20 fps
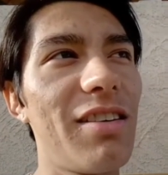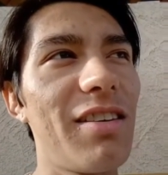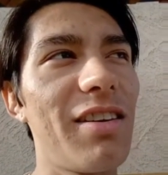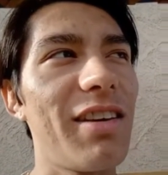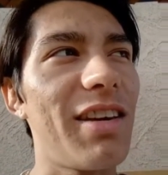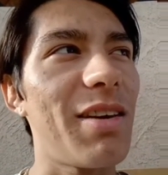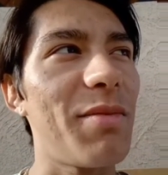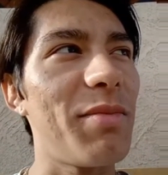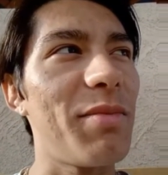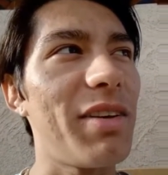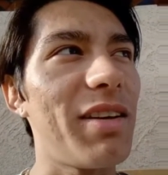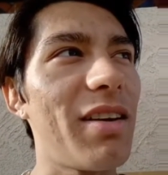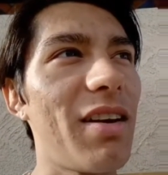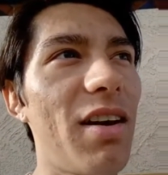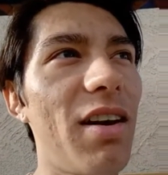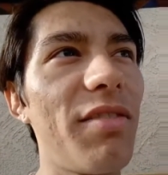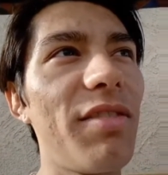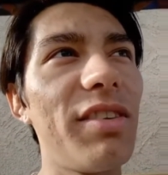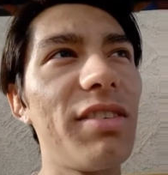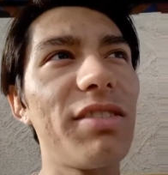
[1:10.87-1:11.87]
And I mean,
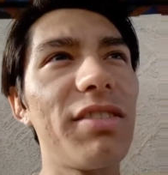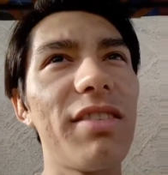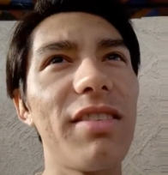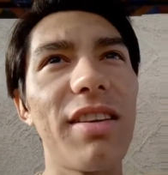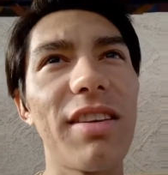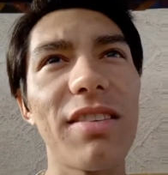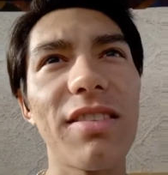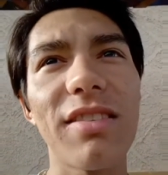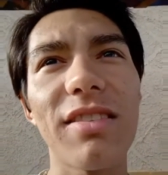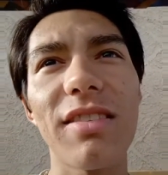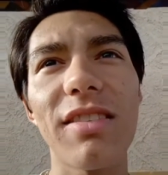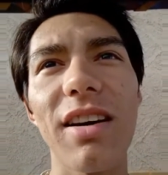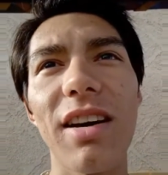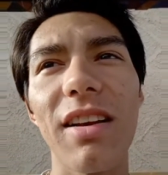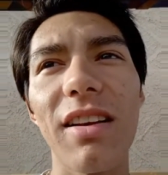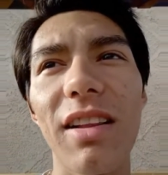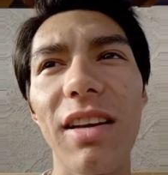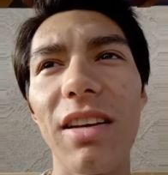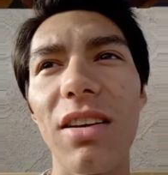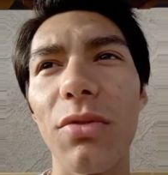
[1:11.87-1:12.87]
obviously that's
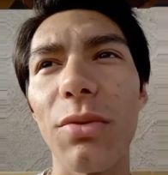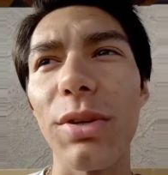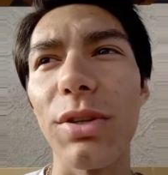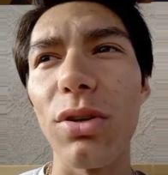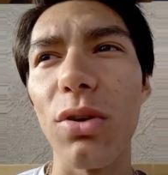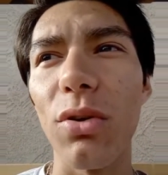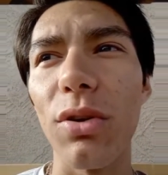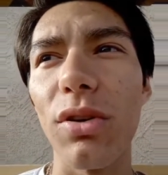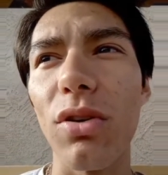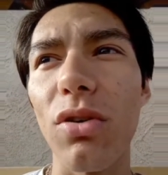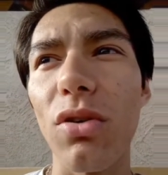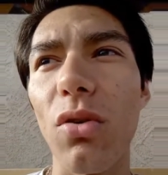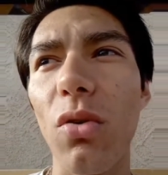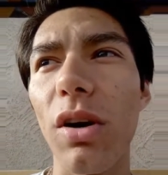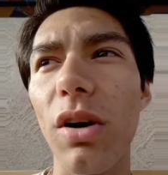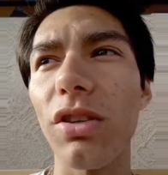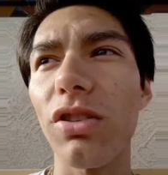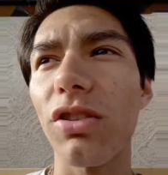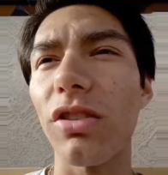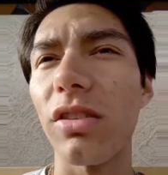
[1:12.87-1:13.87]
kind of like a rhetorical
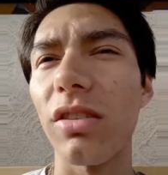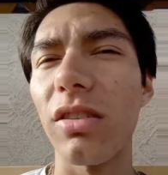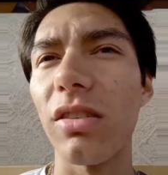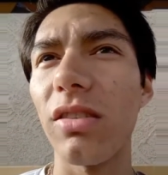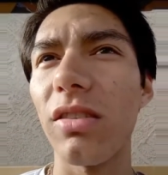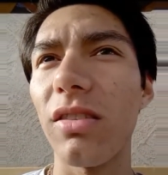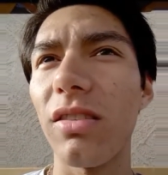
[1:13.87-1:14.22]
question,